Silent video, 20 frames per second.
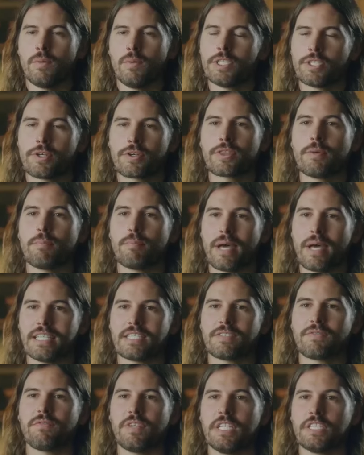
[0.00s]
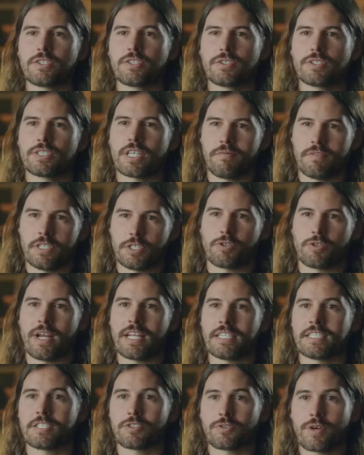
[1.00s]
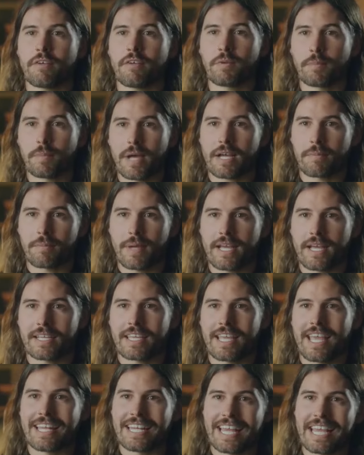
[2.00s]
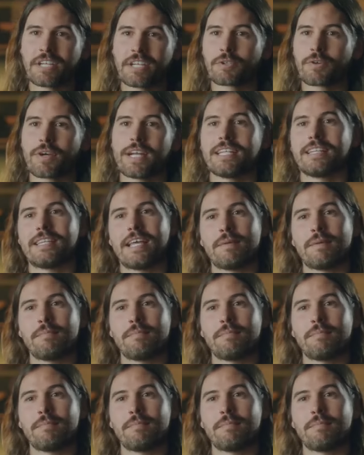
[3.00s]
We took the best features of the Transit Travel Backpack and integrated